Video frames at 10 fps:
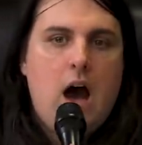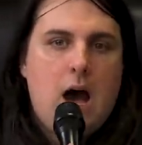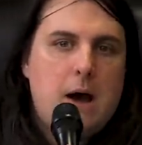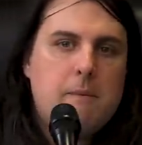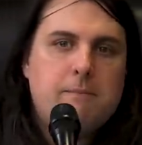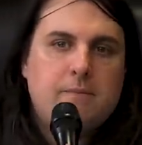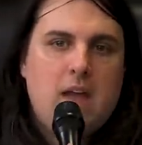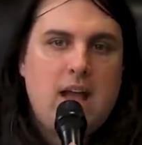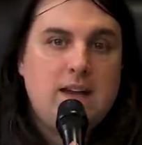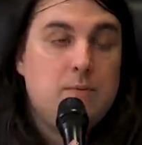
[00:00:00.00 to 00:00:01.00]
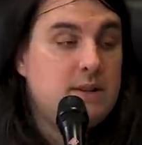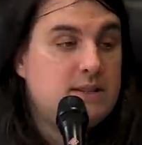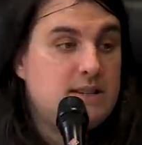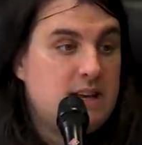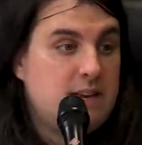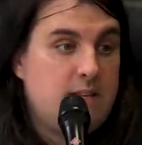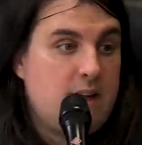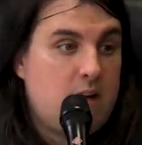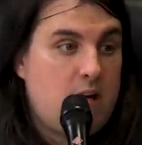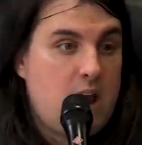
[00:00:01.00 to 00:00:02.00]
Um, and it had been sitting in
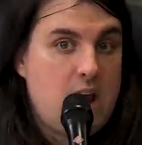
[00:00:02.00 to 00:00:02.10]
there